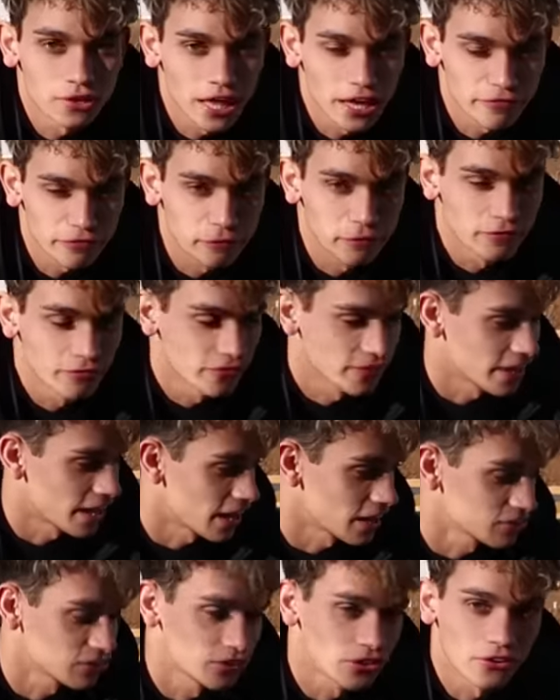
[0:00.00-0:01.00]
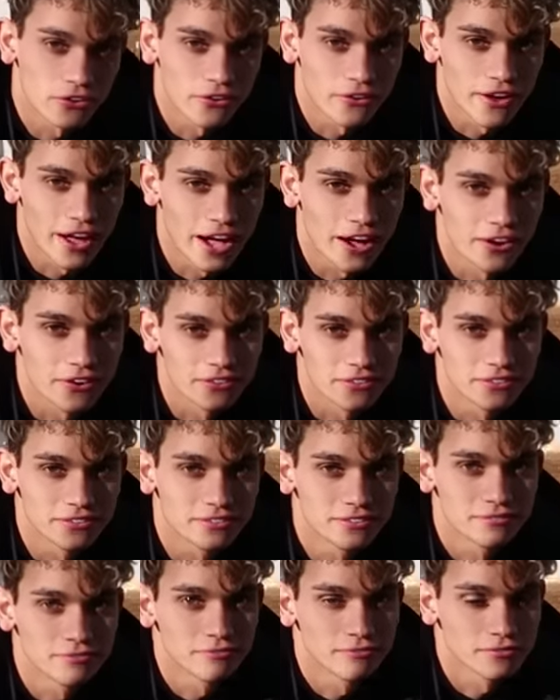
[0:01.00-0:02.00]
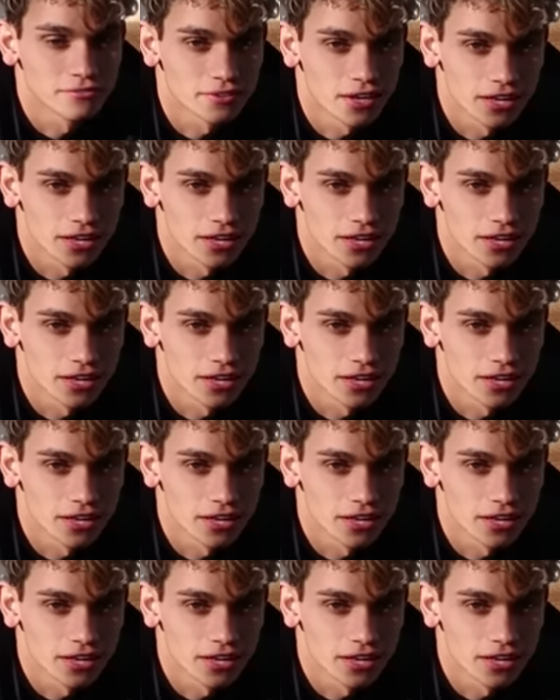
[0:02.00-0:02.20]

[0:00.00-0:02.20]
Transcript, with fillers: Don't laugh at me for that. I actually don't know how. Come on.